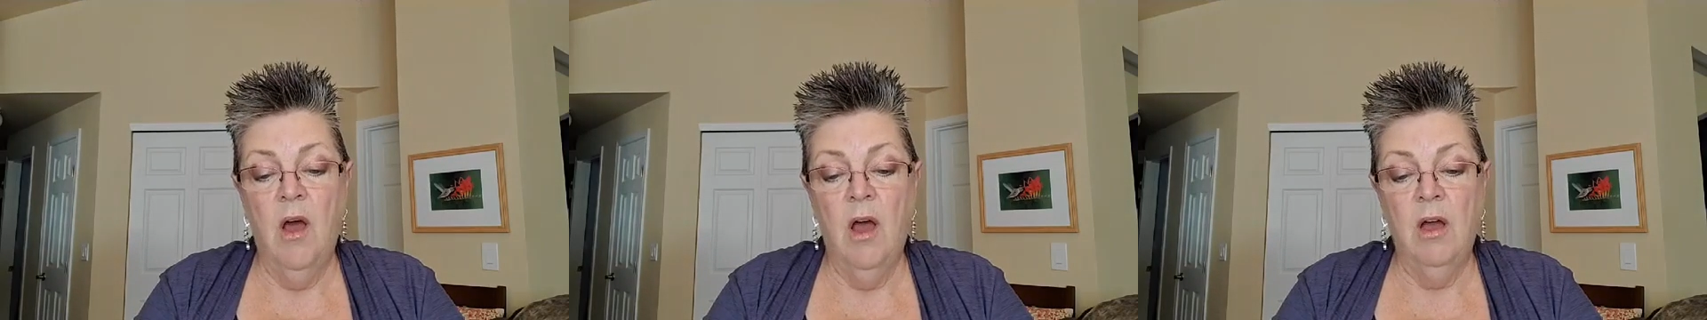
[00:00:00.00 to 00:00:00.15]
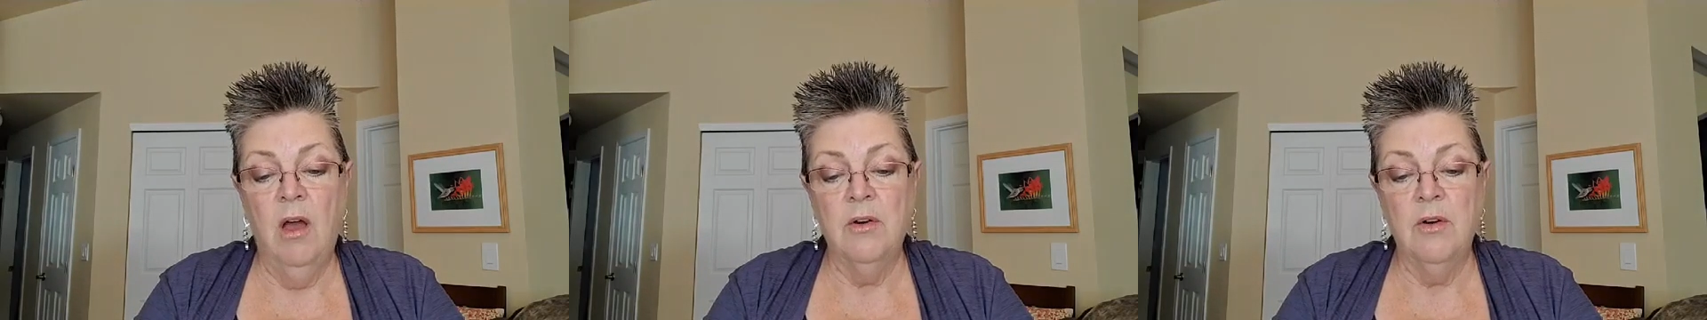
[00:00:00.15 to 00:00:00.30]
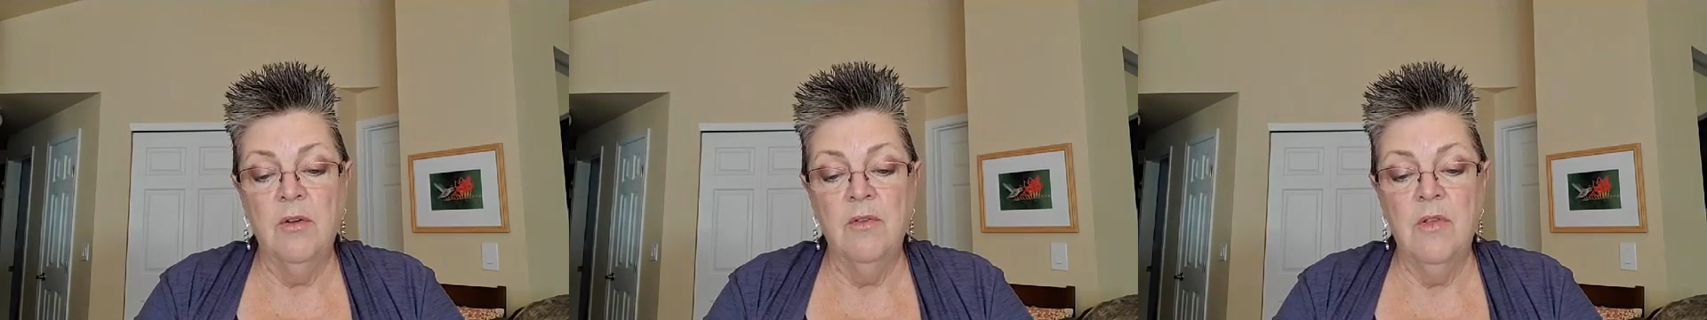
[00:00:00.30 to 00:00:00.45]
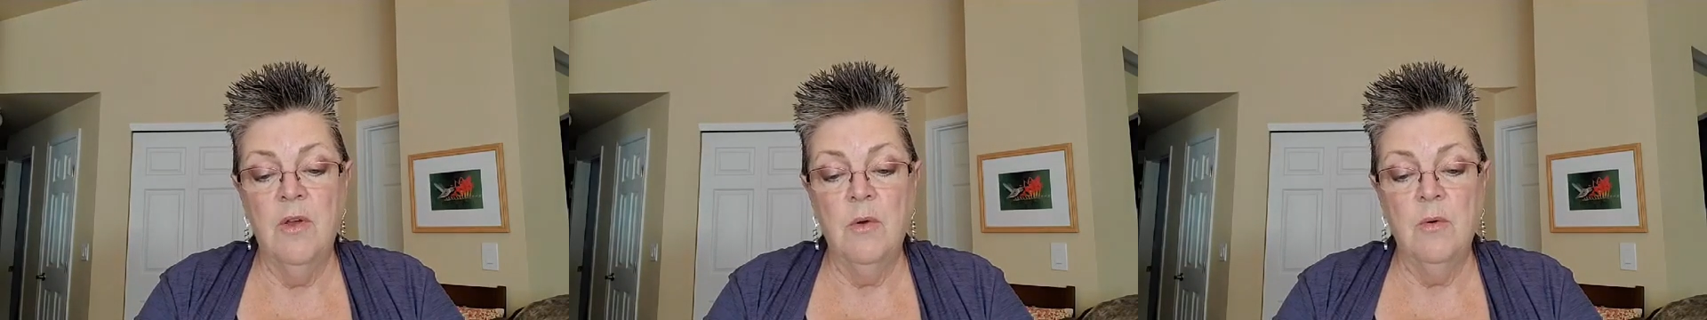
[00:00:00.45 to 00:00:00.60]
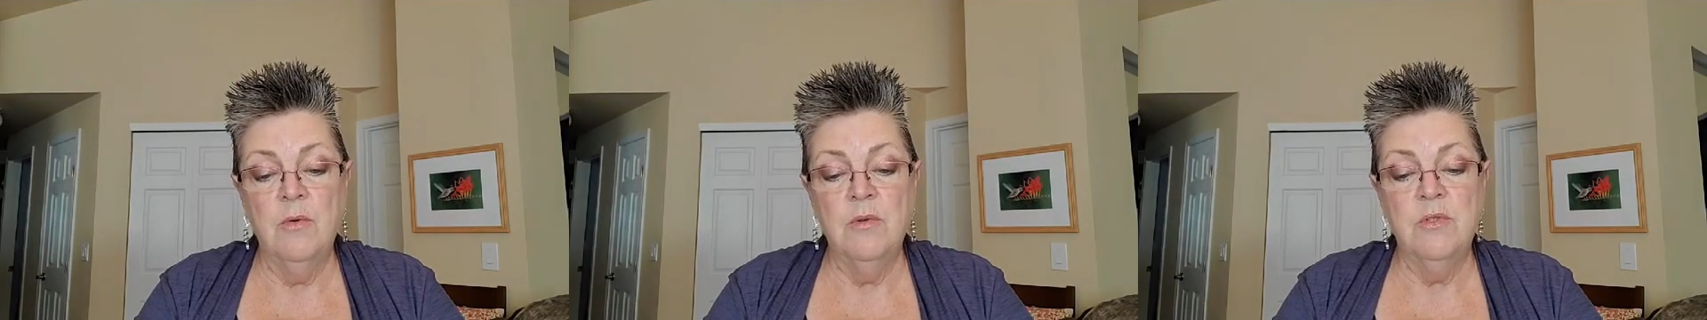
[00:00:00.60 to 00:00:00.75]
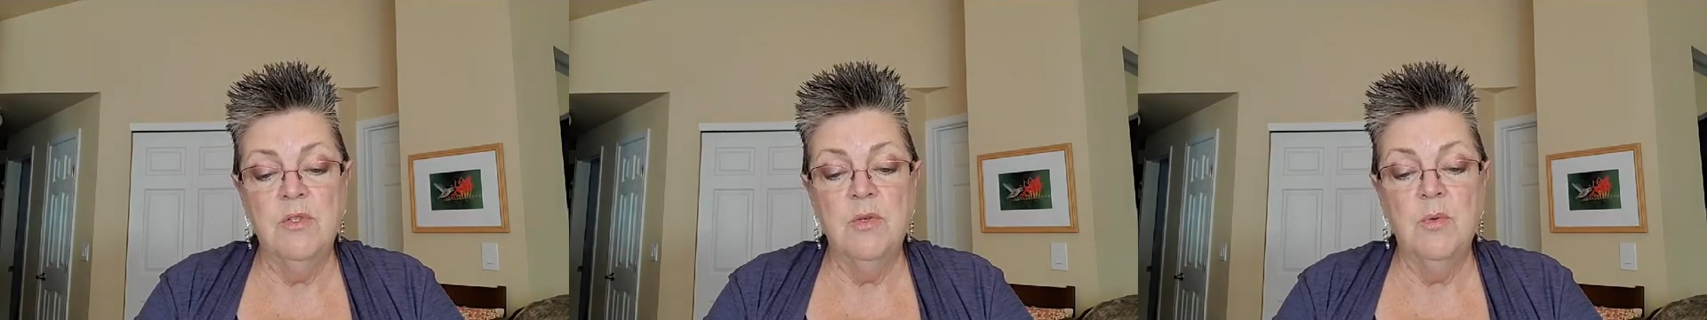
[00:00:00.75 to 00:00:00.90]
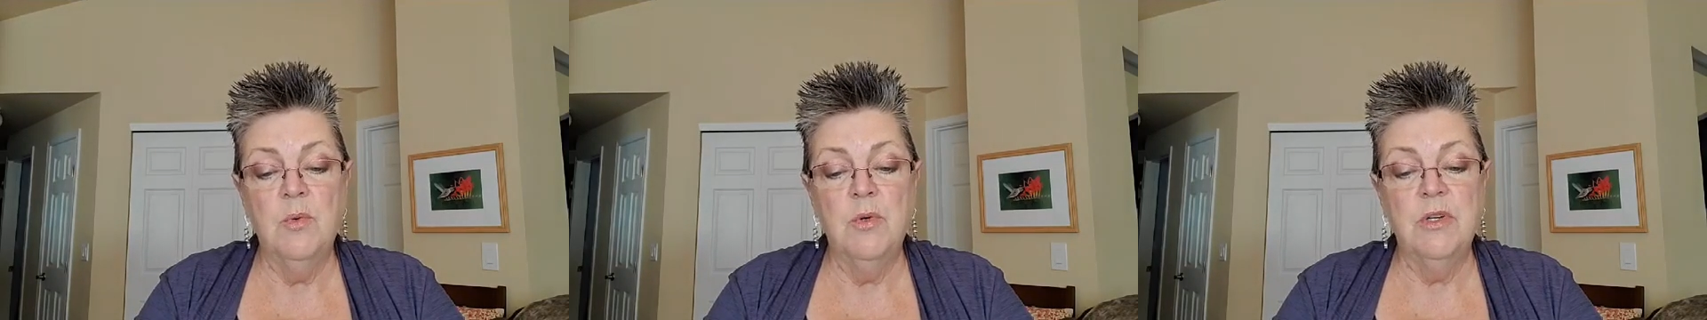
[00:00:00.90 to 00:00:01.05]
honor
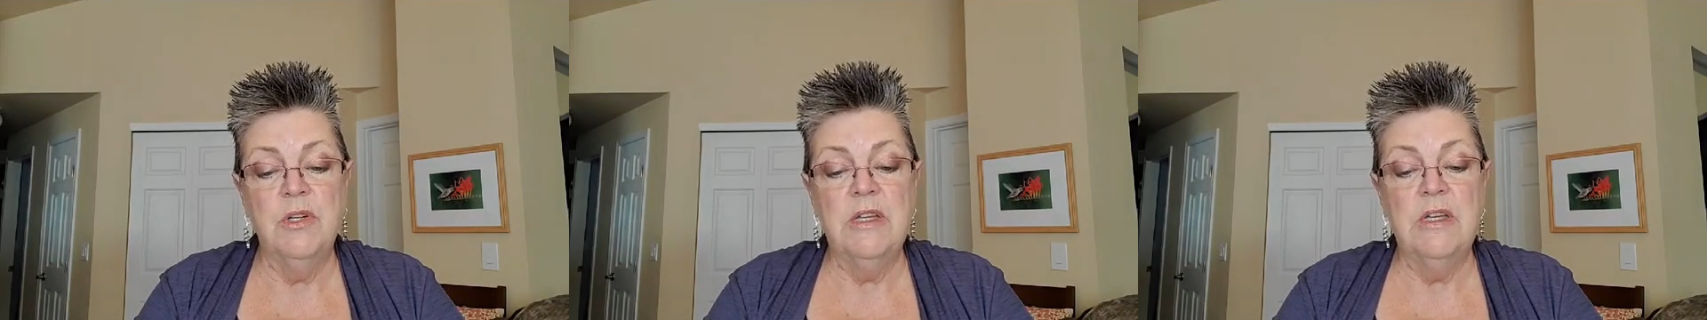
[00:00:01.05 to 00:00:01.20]
those who are